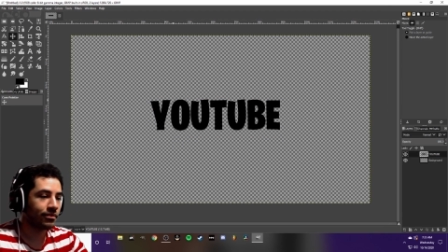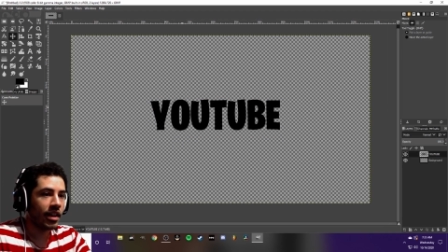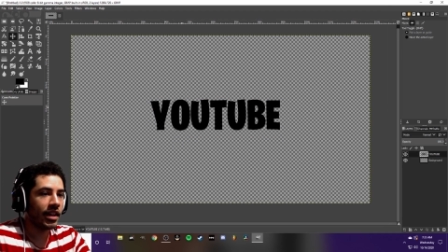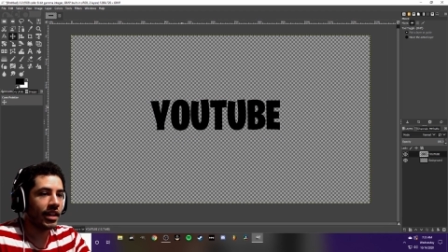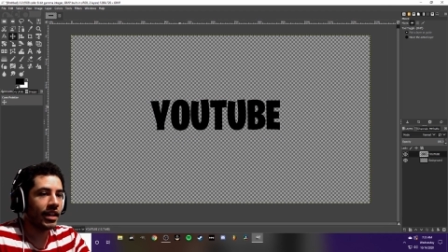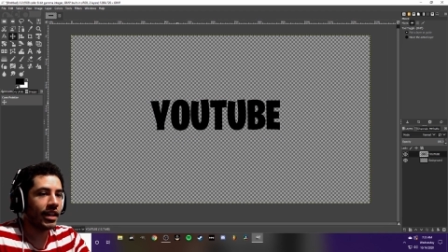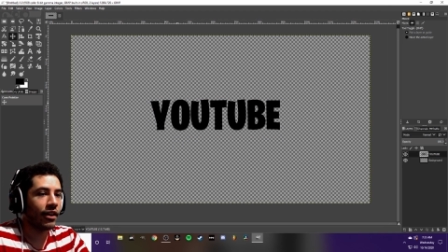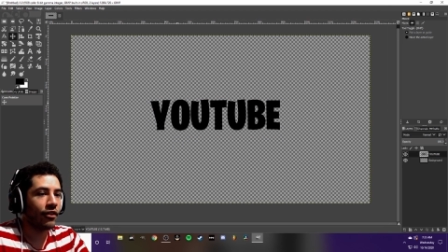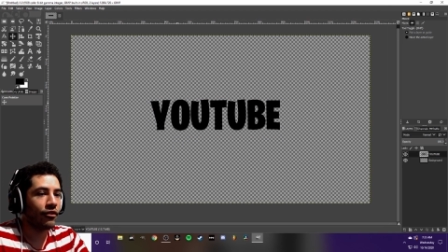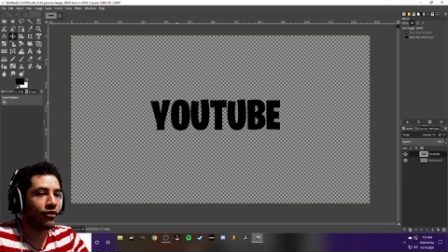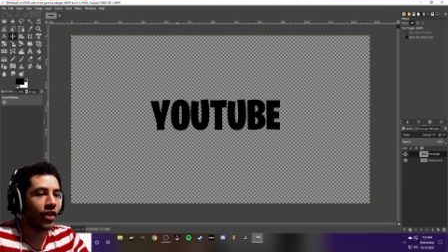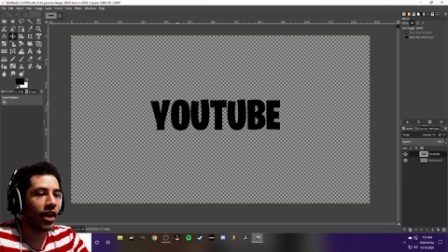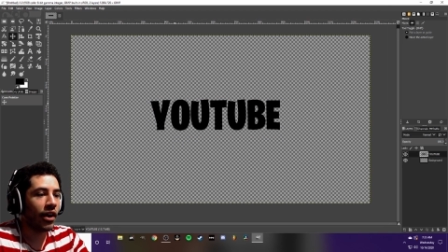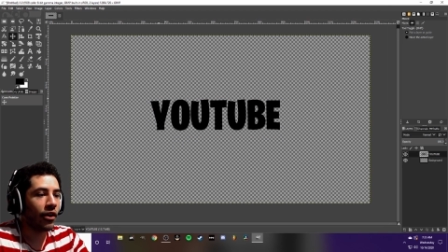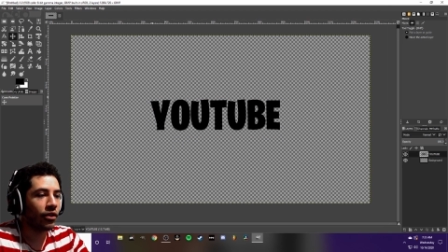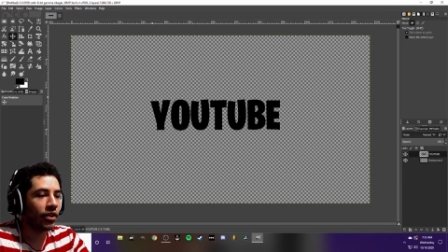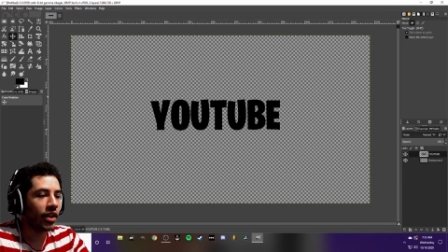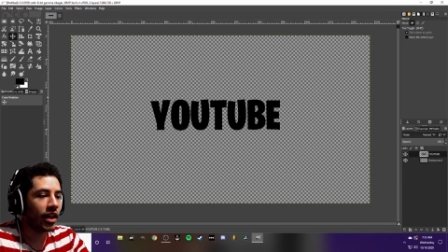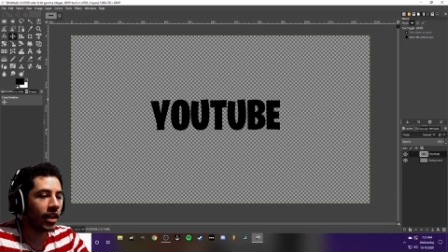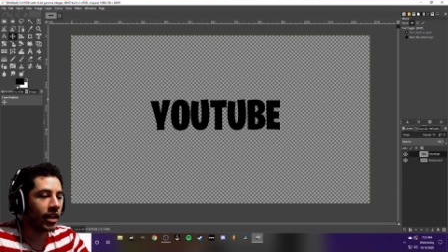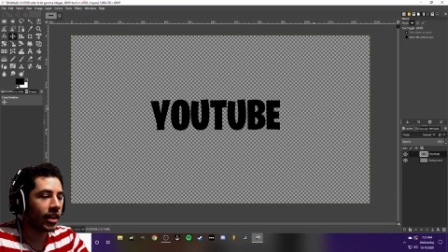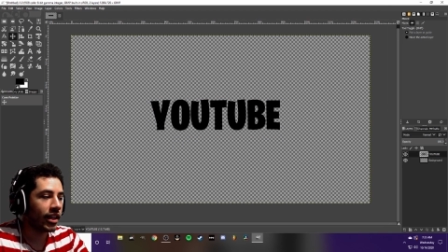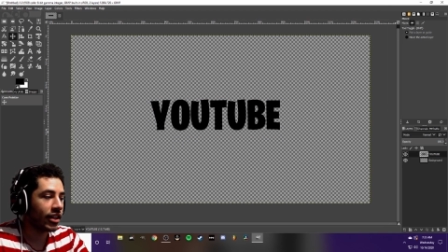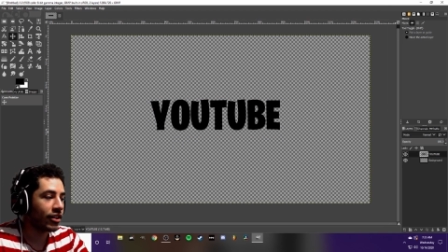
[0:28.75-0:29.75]
Now for
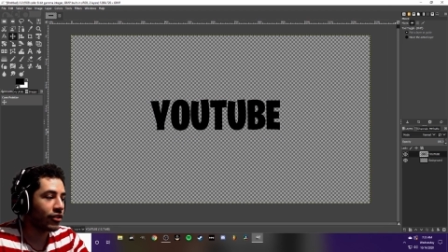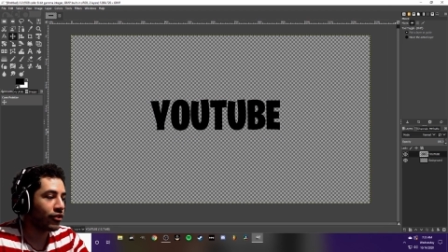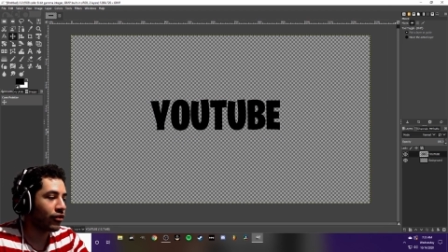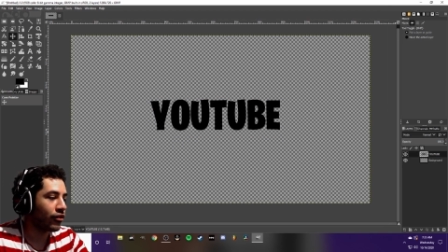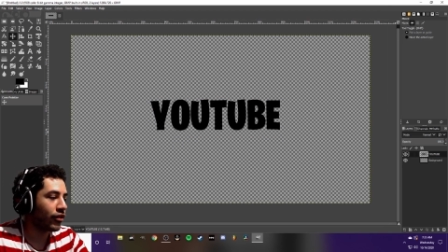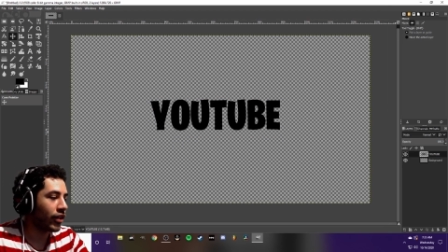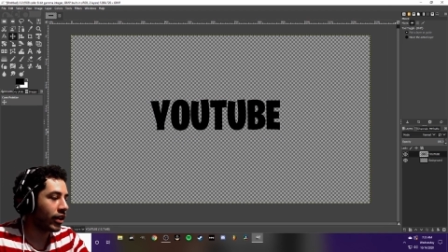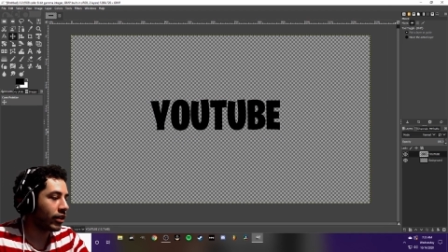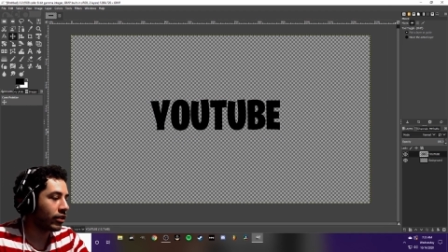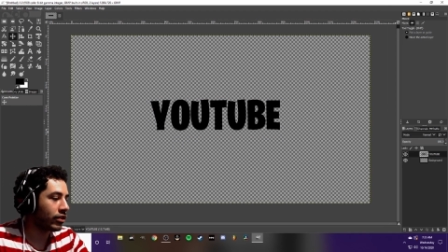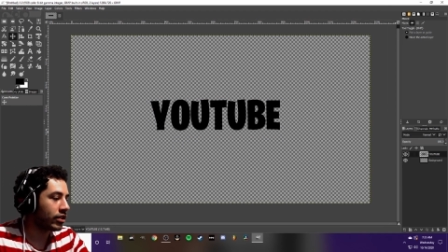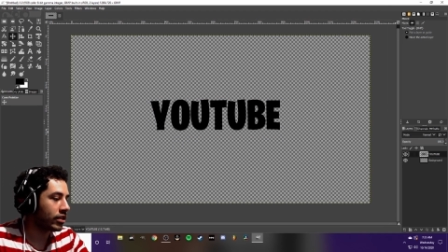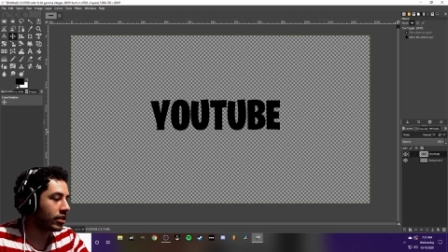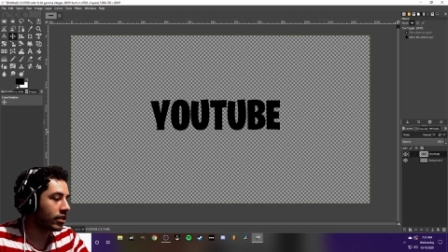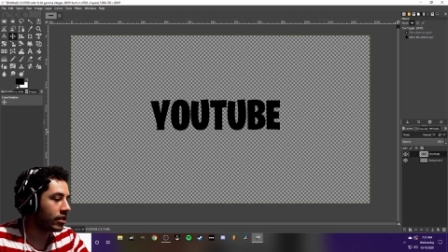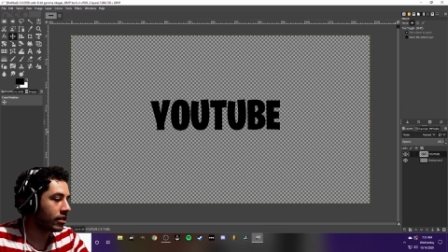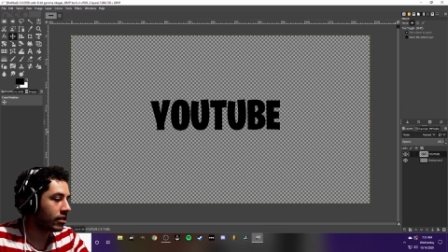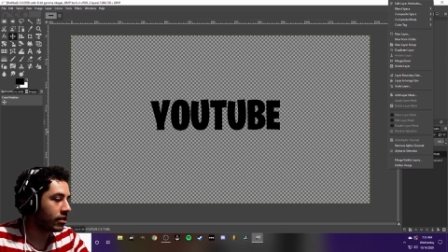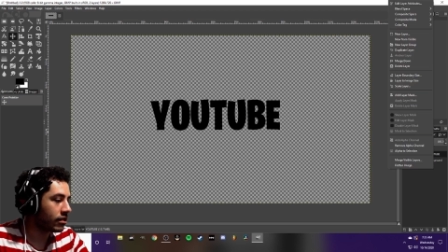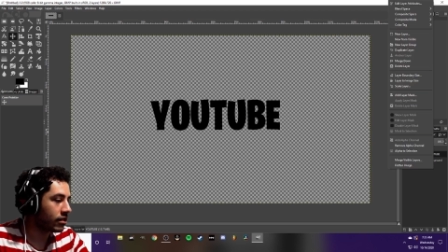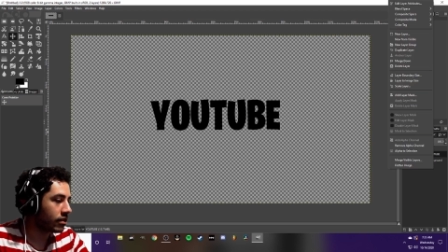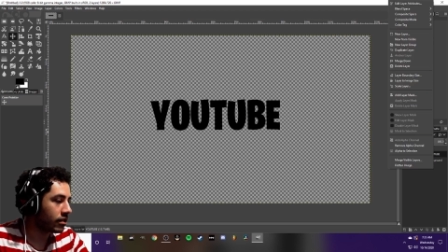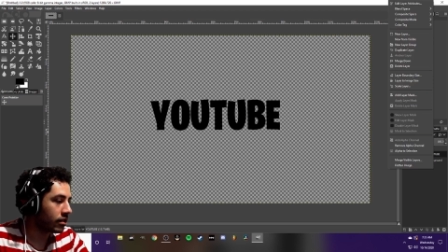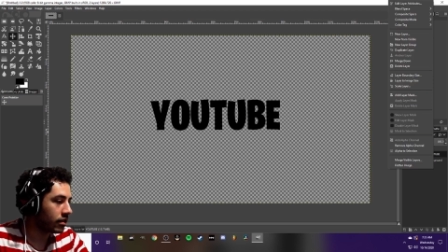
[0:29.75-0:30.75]
outlining, it's fairly
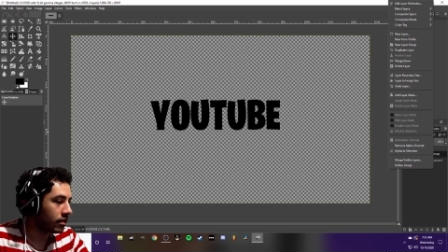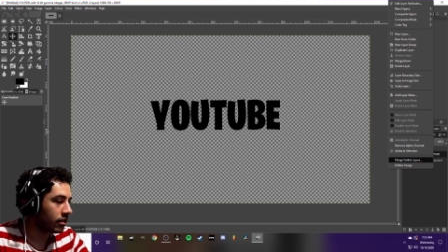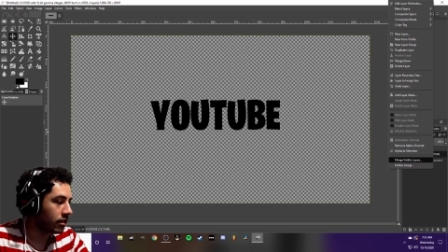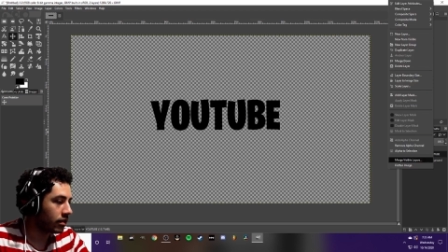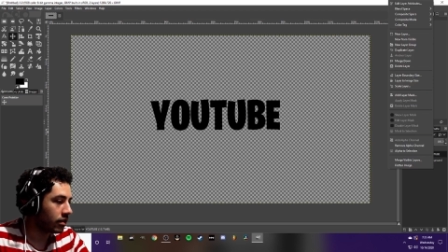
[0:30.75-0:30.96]
easy.